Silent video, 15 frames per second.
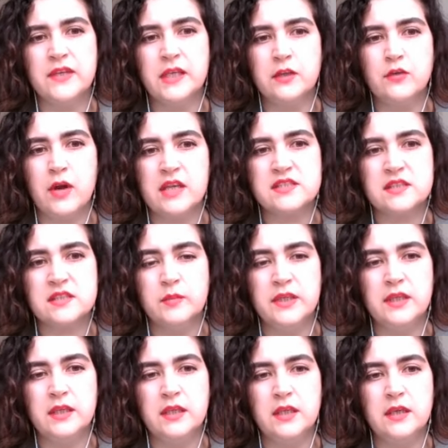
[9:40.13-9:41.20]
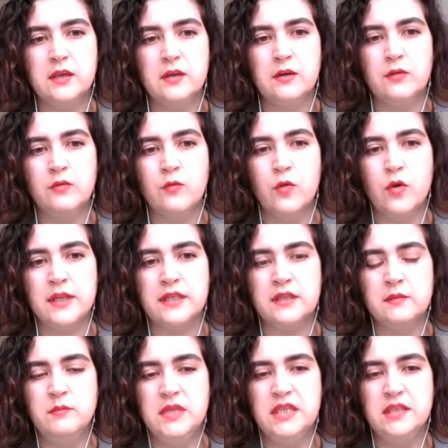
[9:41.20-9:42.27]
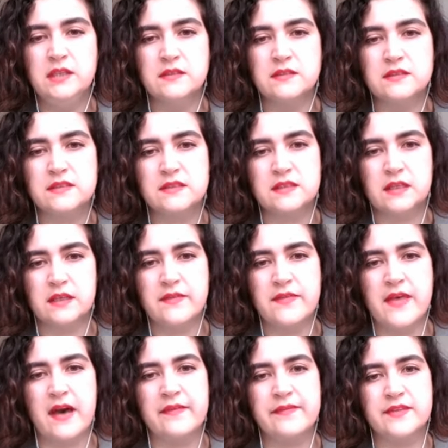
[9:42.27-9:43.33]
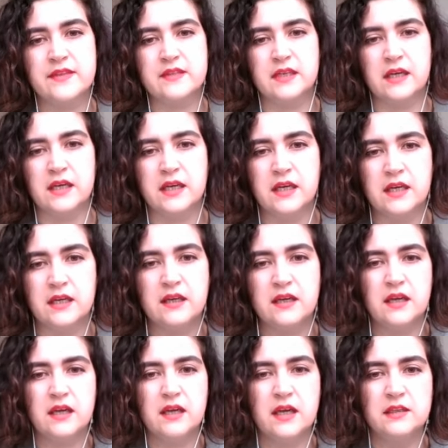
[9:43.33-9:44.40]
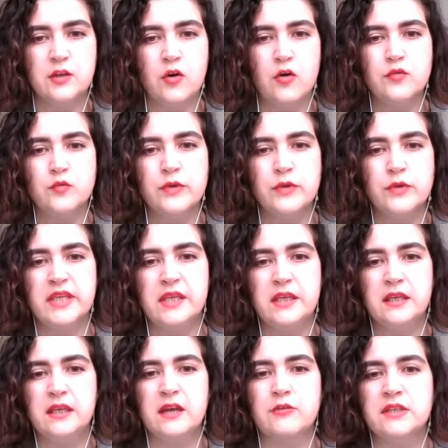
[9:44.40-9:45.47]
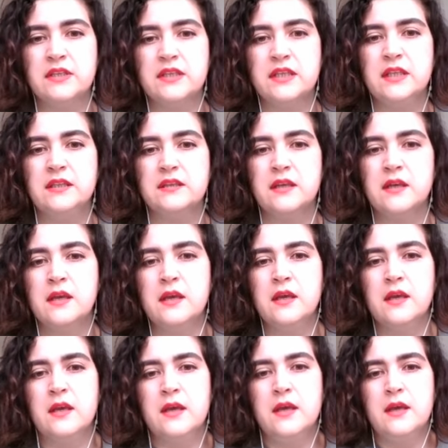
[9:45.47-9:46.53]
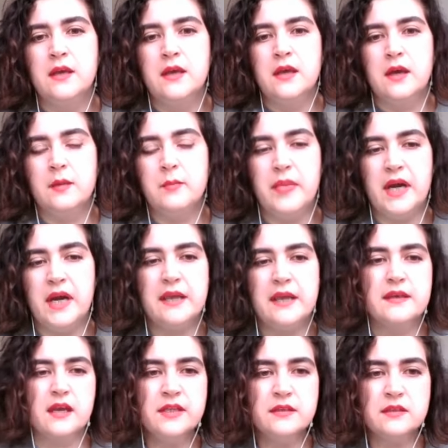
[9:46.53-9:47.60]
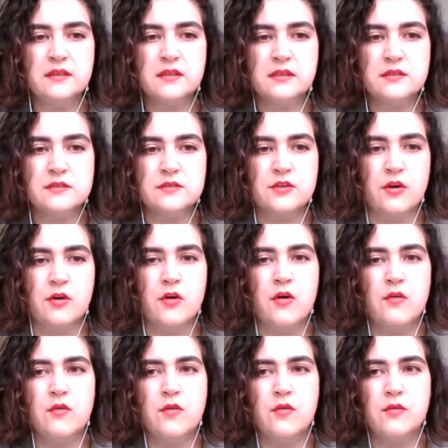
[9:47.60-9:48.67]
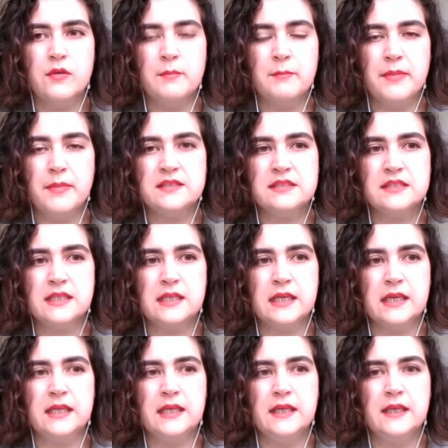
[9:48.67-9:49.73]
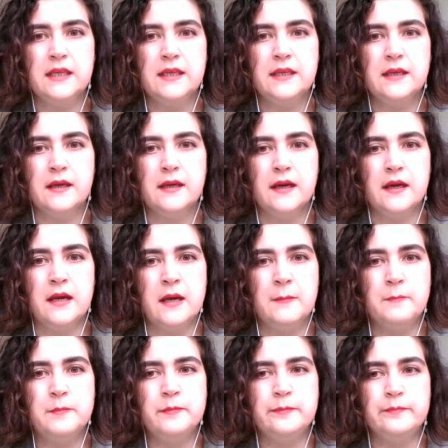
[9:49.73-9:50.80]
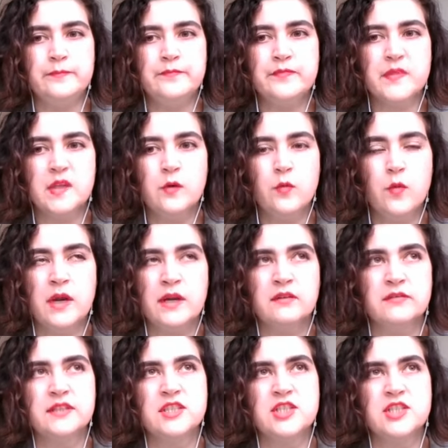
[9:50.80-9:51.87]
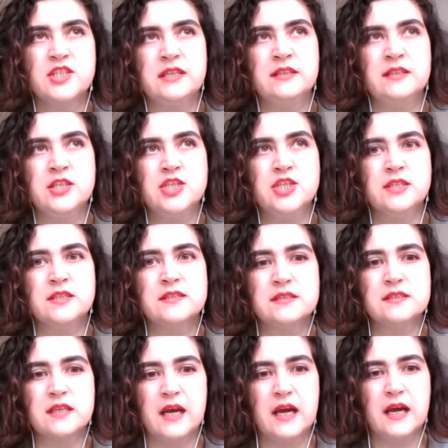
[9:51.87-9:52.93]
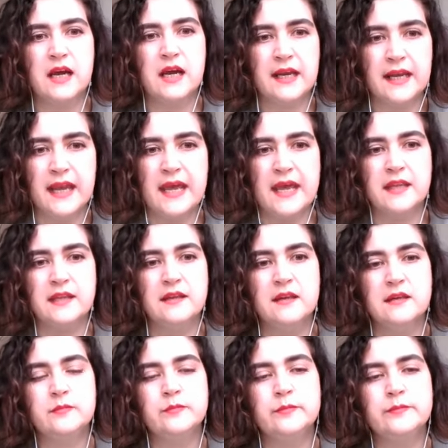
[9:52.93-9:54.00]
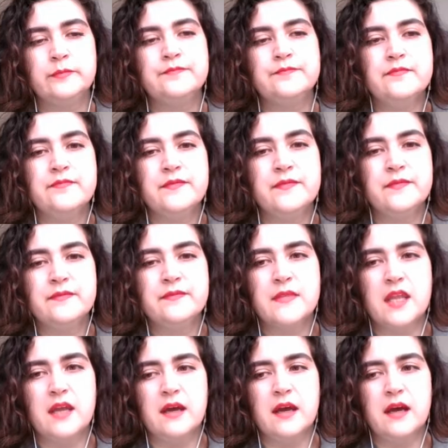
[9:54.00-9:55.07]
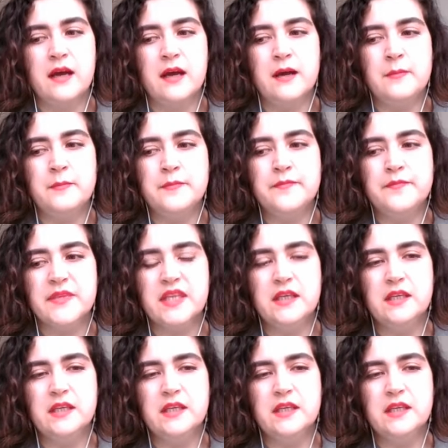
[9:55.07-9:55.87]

First, I think you asked me what it means that a loan will be guaranteed by the government. So basically, one of the challenges ahead